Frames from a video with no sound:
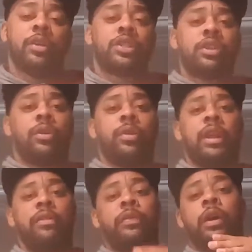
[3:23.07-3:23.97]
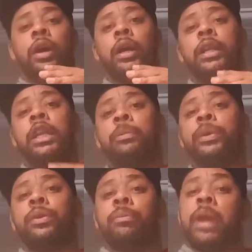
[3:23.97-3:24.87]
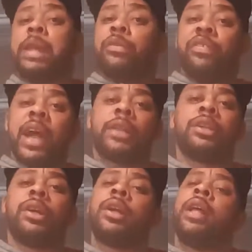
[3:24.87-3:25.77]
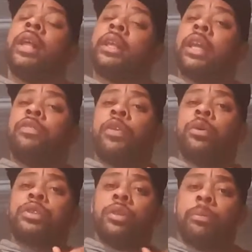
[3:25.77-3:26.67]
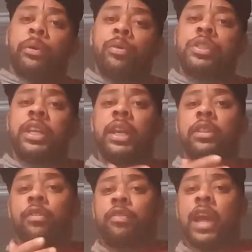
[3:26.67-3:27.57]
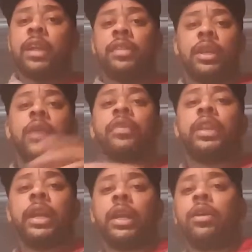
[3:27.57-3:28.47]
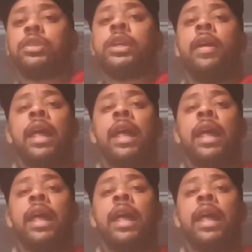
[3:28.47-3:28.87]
So if a kibble manufacturer can focus on the protein, the fat, and then everything else,